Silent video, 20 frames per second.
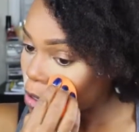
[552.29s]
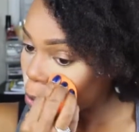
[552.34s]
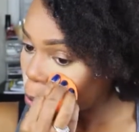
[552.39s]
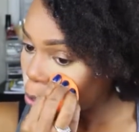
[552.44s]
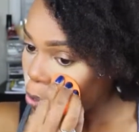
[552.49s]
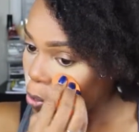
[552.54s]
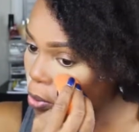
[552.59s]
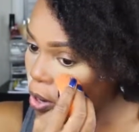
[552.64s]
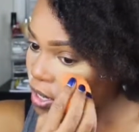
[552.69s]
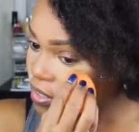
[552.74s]
to
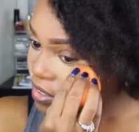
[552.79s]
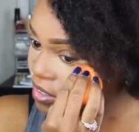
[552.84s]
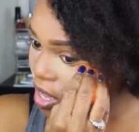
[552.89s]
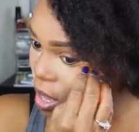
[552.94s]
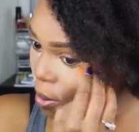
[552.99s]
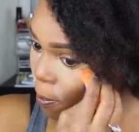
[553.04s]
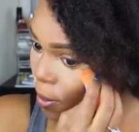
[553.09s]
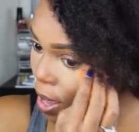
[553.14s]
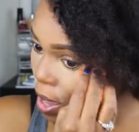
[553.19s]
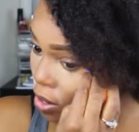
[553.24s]
press
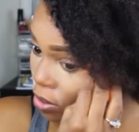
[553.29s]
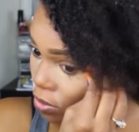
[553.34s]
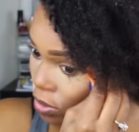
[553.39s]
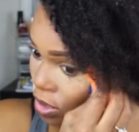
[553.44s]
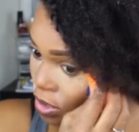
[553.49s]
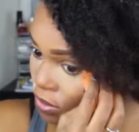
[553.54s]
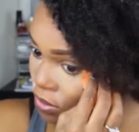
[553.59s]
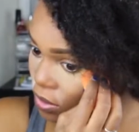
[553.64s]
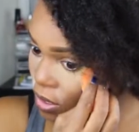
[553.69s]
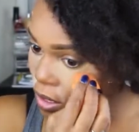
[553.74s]
that powder in
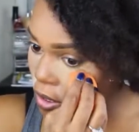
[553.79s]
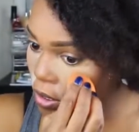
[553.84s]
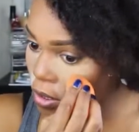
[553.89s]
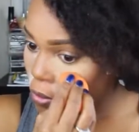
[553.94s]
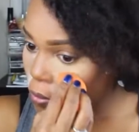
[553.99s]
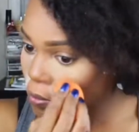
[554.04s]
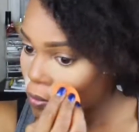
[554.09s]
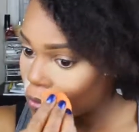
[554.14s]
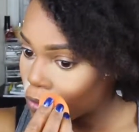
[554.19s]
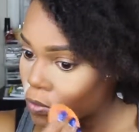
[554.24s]
the
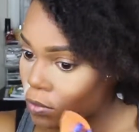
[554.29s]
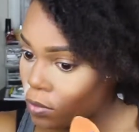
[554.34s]
skin.